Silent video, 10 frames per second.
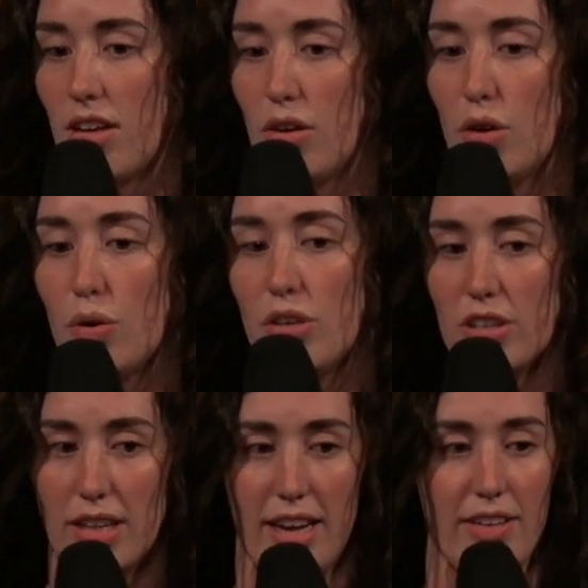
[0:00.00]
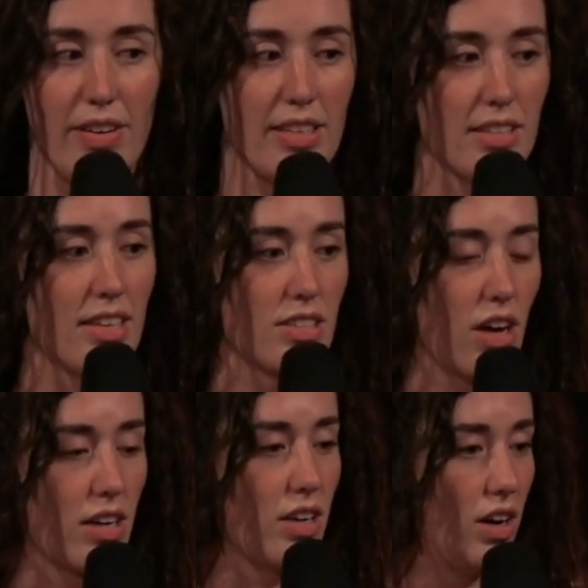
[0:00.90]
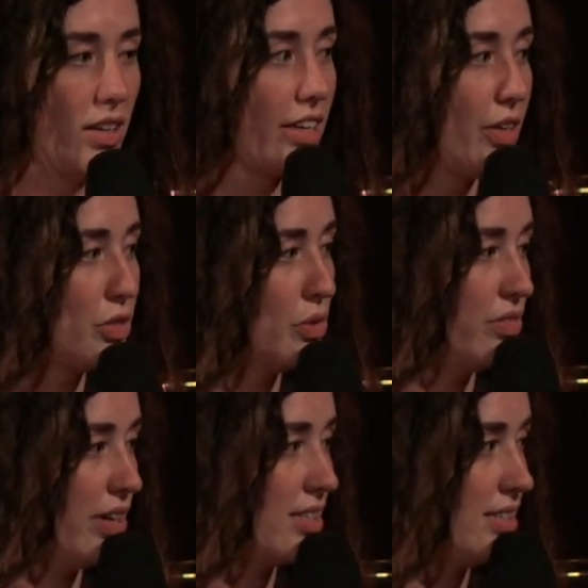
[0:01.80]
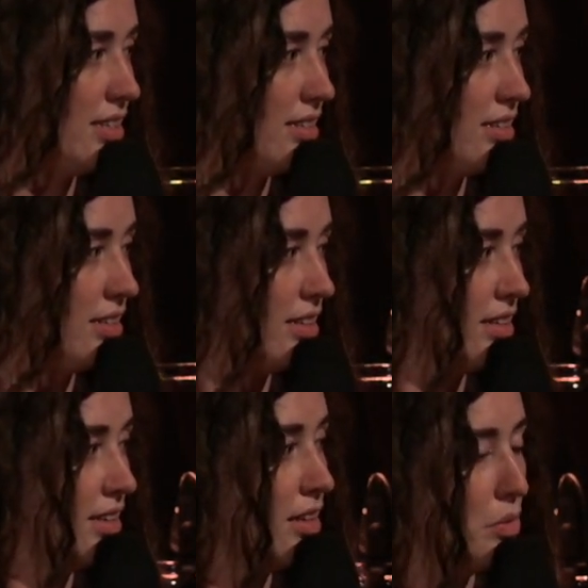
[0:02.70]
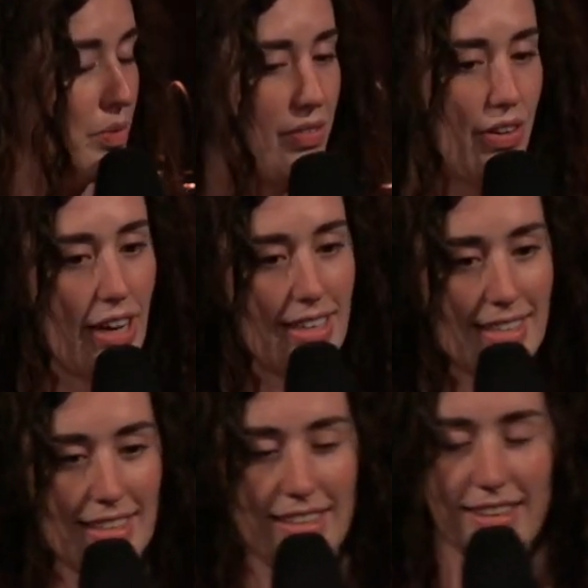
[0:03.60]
Who in your life has, is God calling you to invest in? Let me pray for you guys.